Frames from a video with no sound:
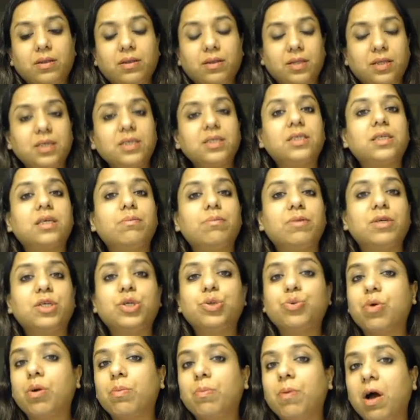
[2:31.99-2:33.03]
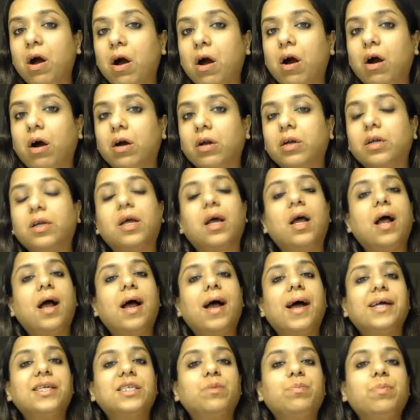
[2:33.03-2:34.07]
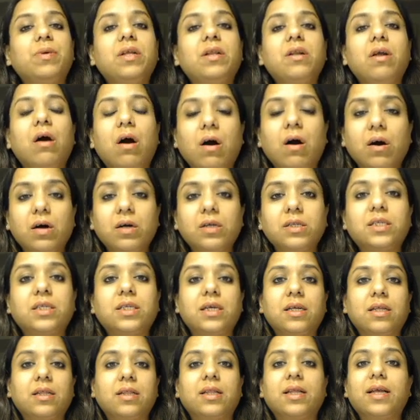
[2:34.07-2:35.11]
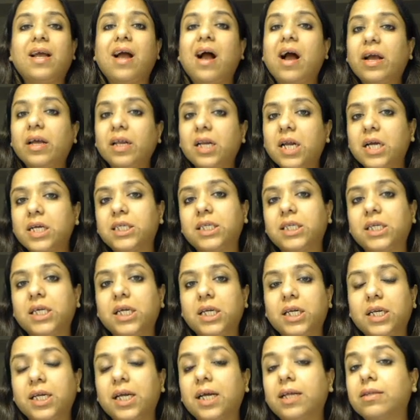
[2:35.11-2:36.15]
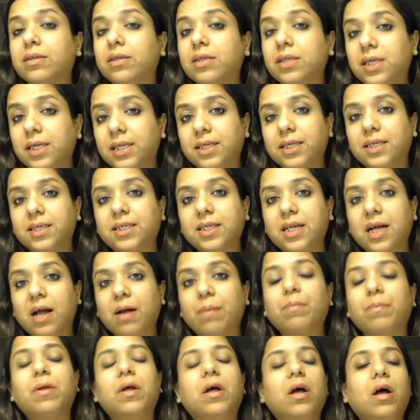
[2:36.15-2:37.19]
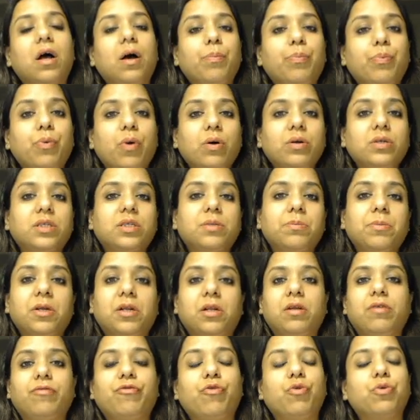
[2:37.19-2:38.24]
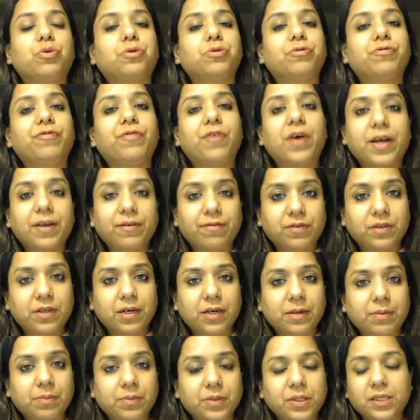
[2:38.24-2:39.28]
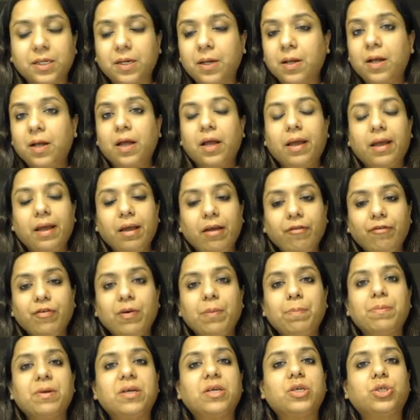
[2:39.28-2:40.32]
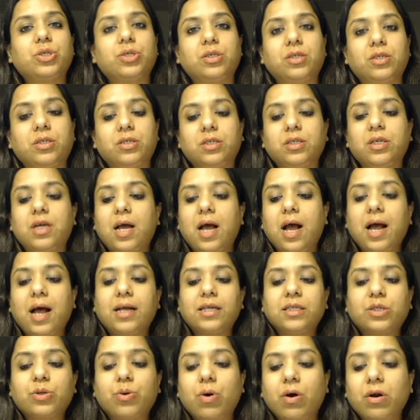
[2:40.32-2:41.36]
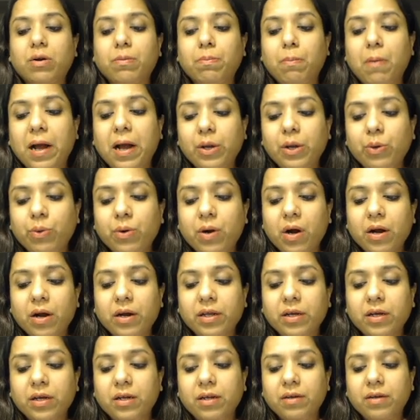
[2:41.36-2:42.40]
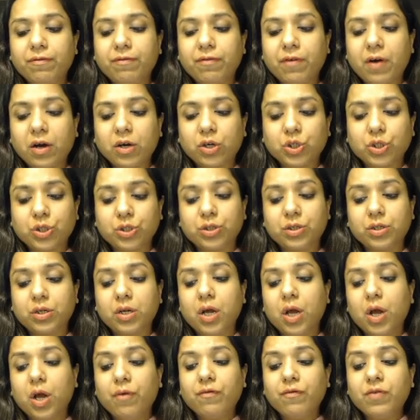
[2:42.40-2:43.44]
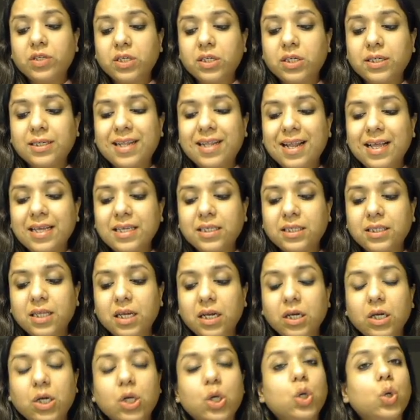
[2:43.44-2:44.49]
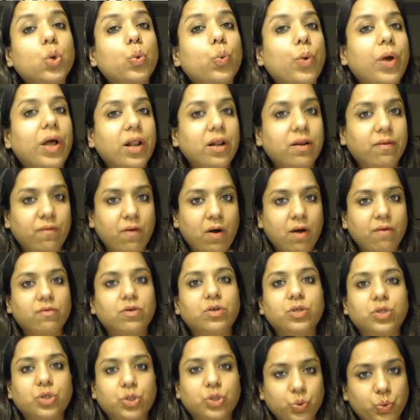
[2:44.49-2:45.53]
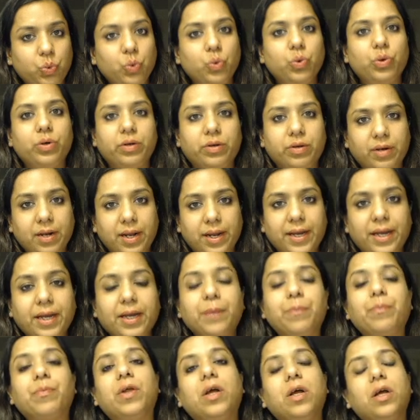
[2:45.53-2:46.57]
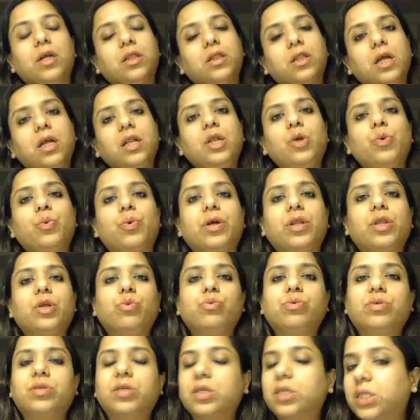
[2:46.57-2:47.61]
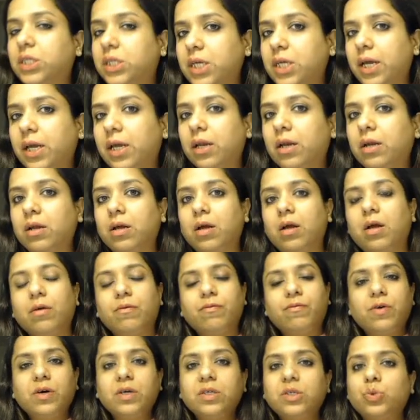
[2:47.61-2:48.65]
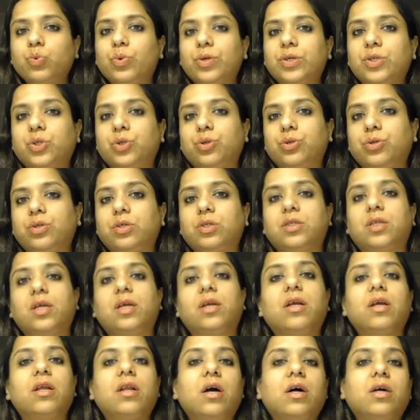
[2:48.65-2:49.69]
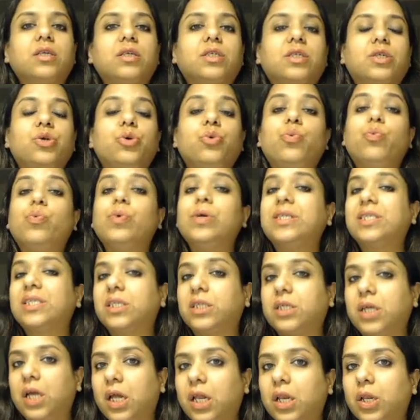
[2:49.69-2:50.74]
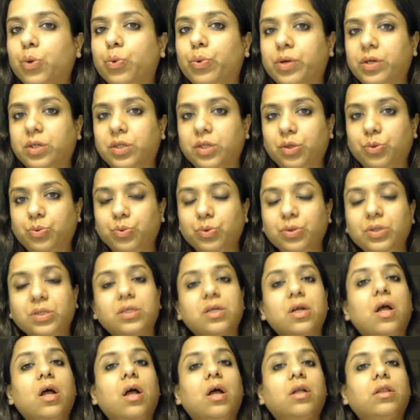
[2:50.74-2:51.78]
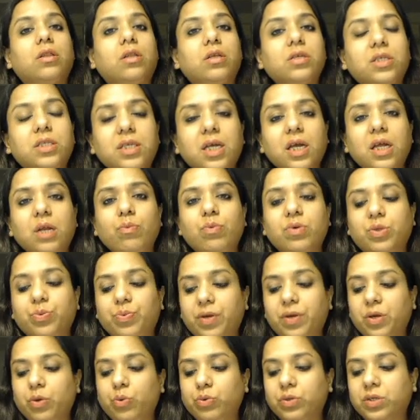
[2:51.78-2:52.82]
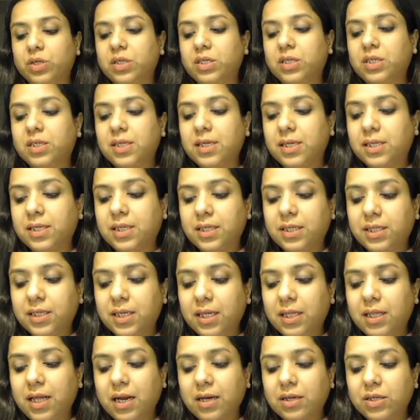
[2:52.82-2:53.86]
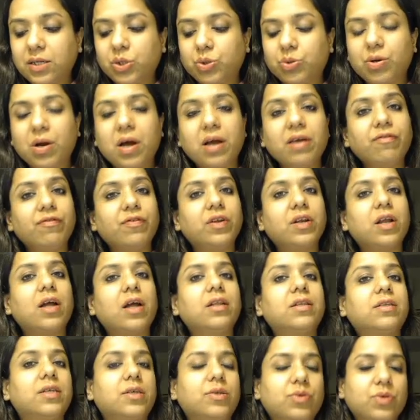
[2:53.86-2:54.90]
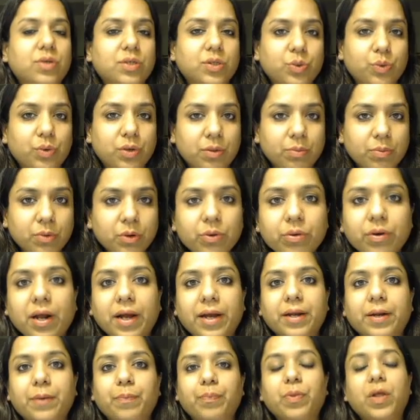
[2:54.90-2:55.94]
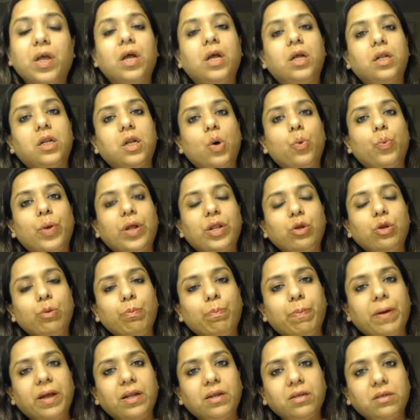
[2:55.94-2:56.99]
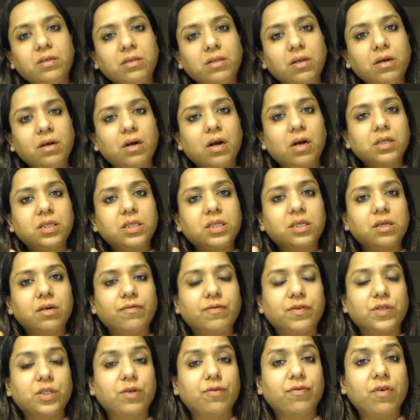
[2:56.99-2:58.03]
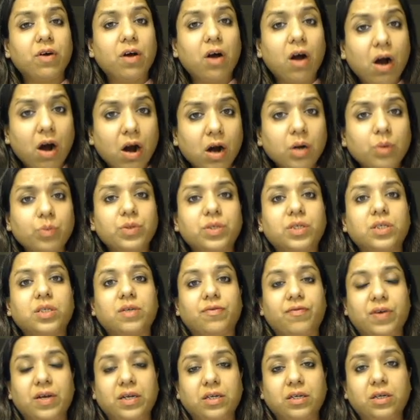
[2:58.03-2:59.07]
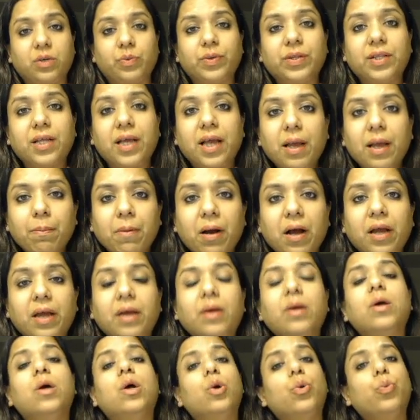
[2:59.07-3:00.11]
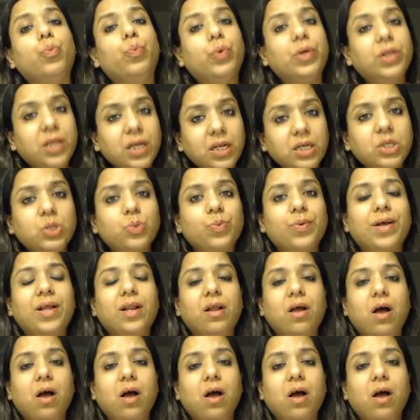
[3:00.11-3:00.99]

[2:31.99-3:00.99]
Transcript: this image from heart has been asked in the INICET and the NEET exam approximately 4 to 5 times. If a patient has got myocardial infarction which is less than 12 hours old, right, then you can use a stain. First question is, they can ask you which stain you can use. The stain which we use is TTC, that is triphenyl tetrasodium chloride. Now when you paint the cut surface of a heart which is affected with MI within 12